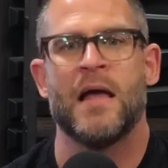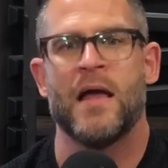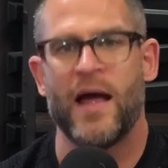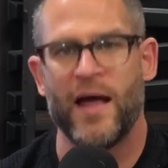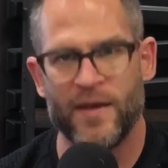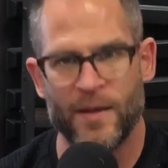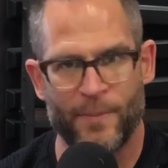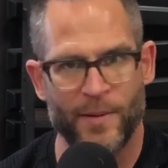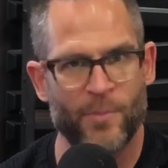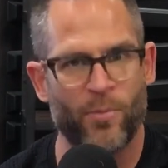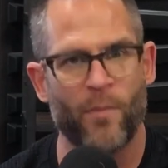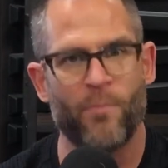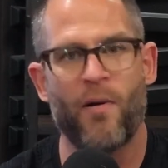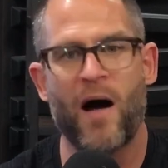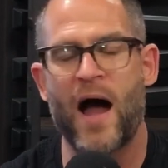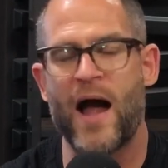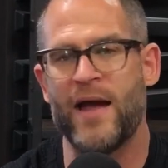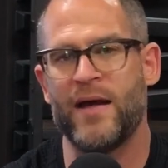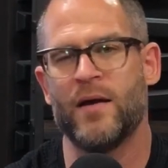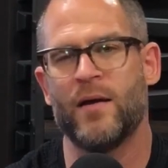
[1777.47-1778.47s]
And the people
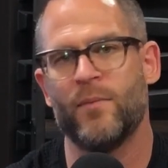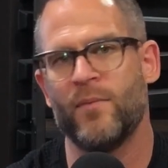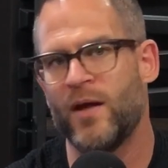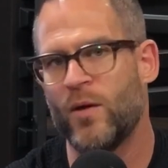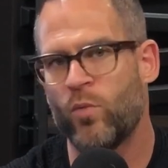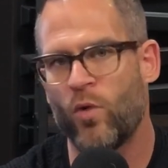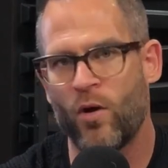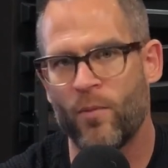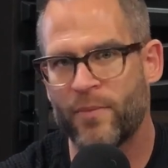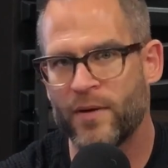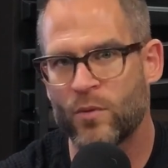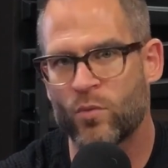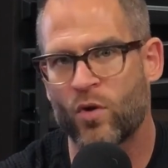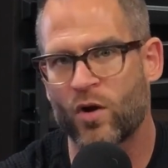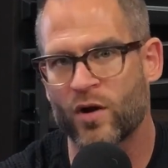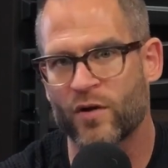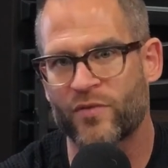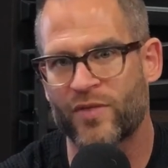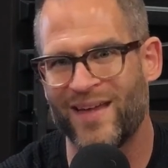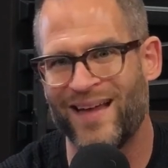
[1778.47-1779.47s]
buying them, it won't be
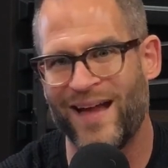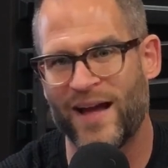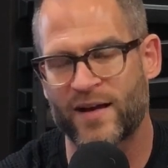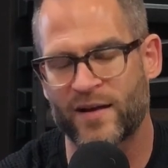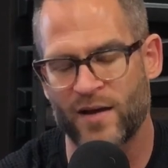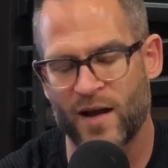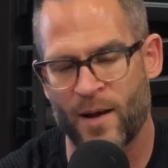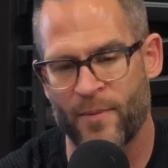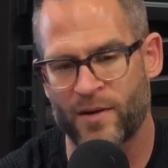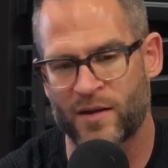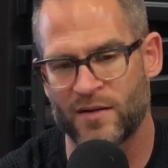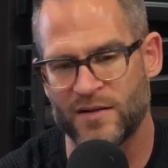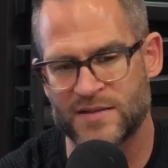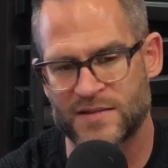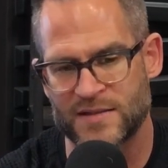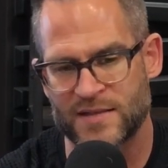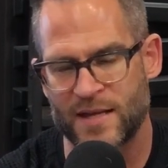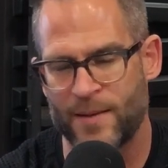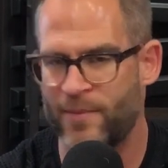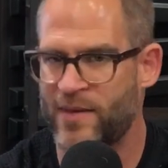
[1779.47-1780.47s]
worth it economically
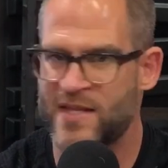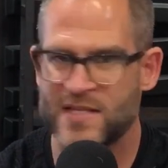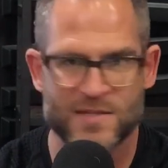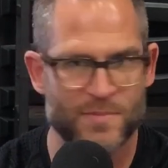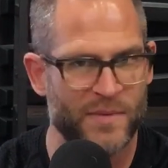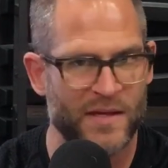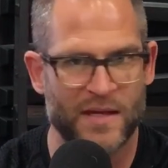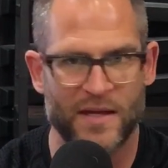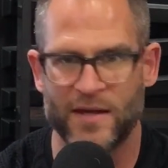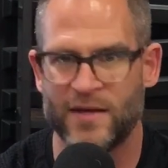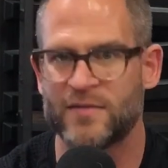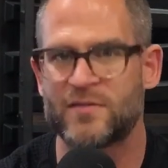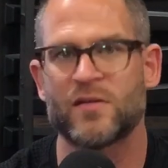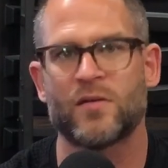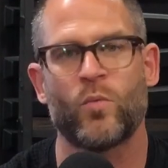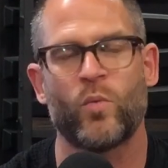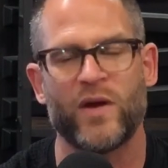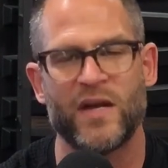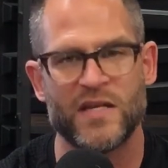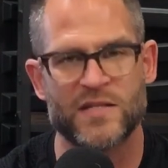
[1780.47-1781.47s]
to them. And this is me getting into
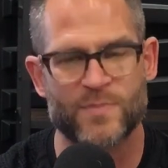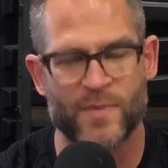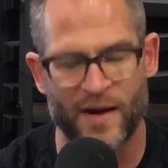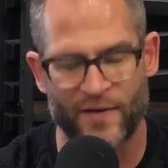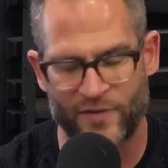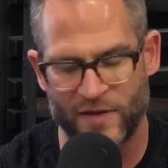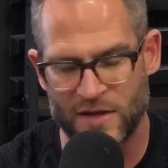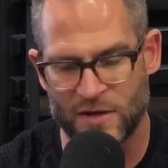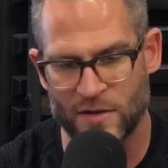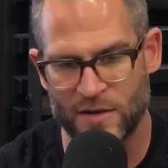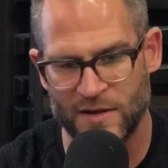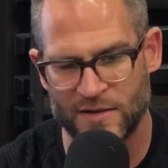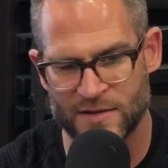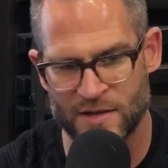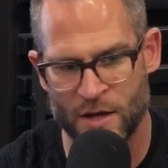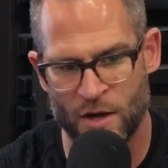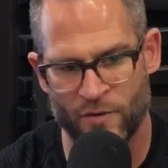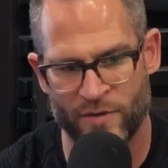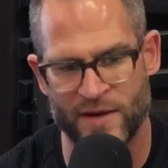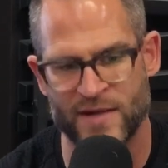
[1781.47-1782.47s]
the weeds, but I think you need to
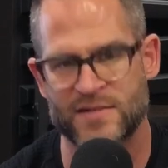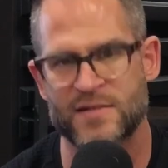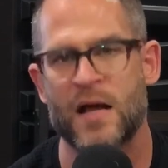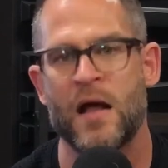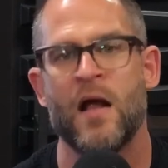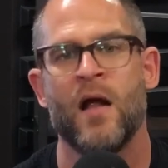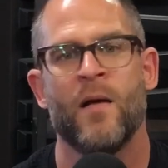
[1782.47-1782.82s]
know this.